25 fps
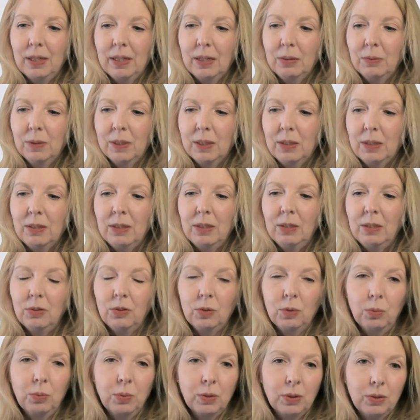I want to
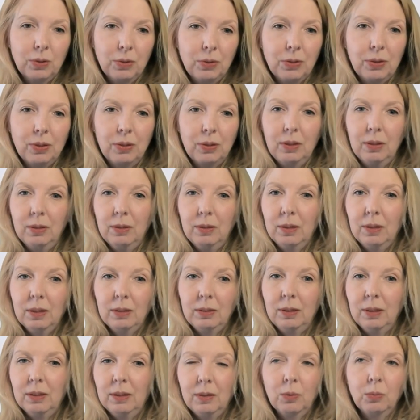teach the words in
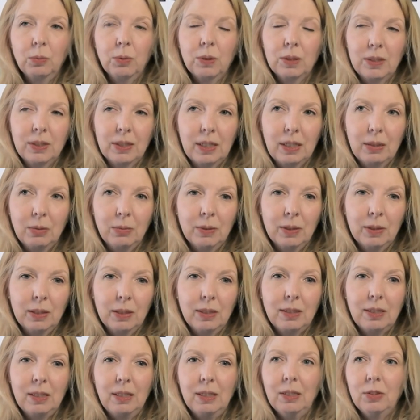the words that I want
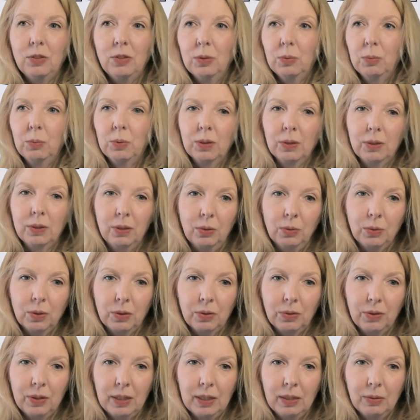to teach in the word
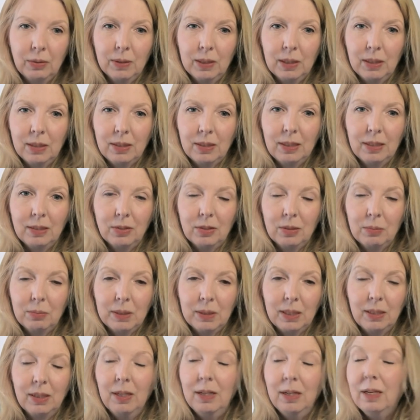order that I want to teach them
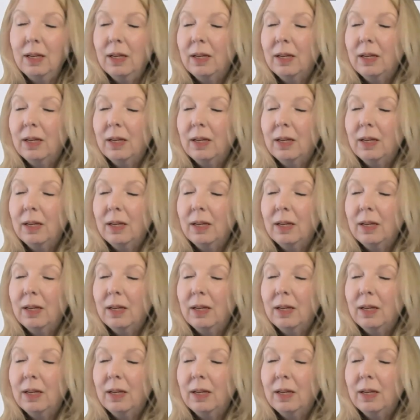in.